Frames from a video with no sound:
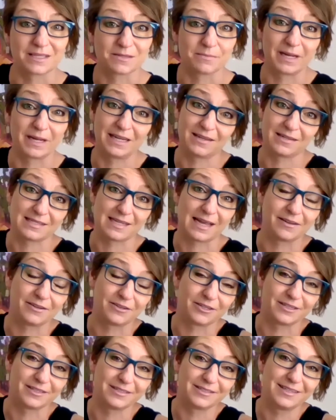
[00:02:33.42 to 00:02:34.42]
as many as I
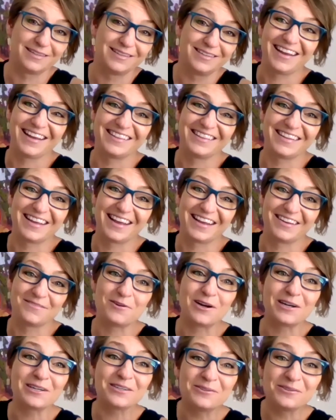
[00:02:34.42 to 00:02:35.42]
could. And then
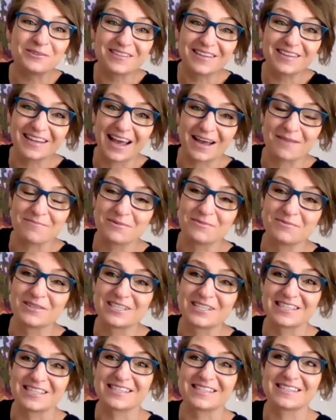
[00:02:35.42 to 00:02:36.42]
one cool thing happened,
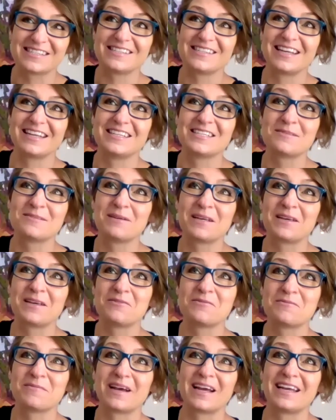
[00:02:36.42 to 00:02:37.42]
which is in speaking
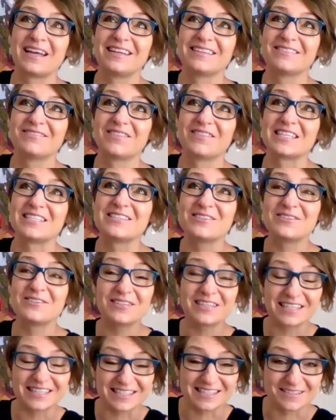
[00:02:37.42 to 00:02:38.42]
with my
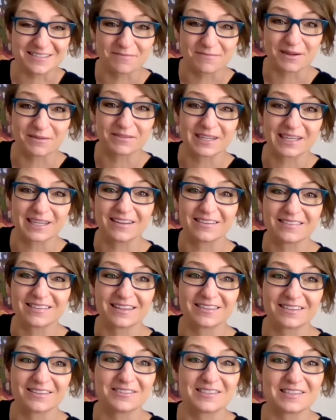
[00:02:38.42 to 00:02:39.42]
students in public health,
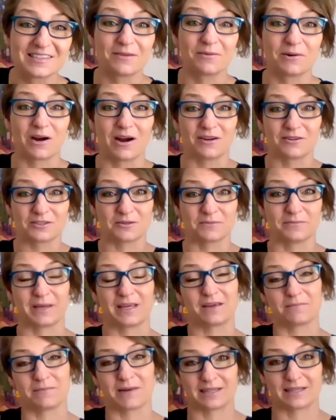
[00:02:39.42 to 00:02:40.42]
I learned they were also
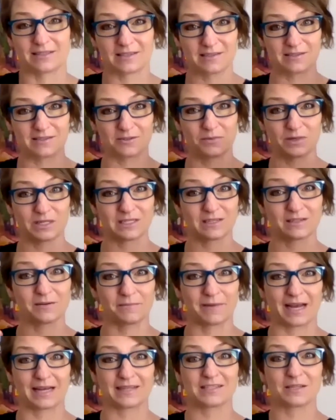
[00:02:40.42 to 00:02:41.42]
making masks. So we did a
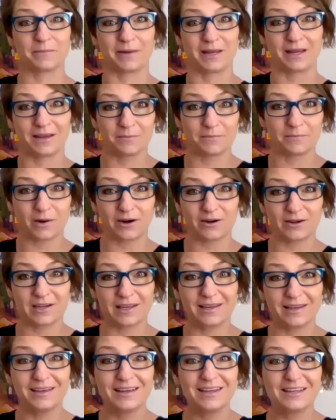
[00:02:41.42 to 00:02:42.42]
mask making
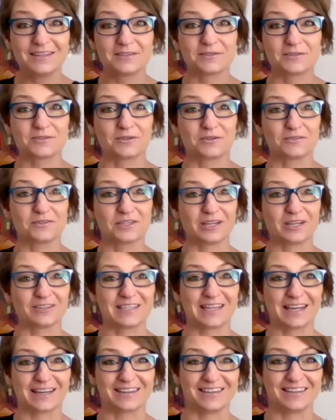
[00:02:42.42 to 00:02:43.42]
party to sort of share
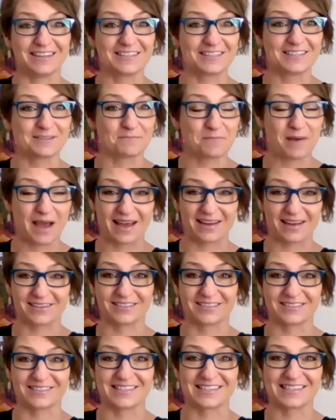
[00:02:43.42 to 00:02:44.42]
techniques and
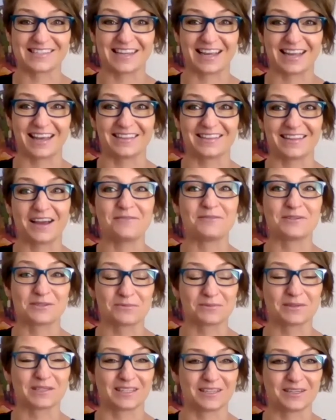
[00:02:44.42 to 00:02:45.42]
patterns, and that was
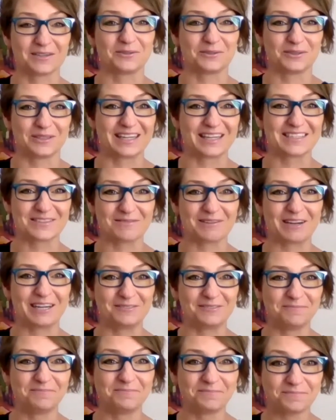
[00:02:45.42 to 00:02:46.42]
really cool as well.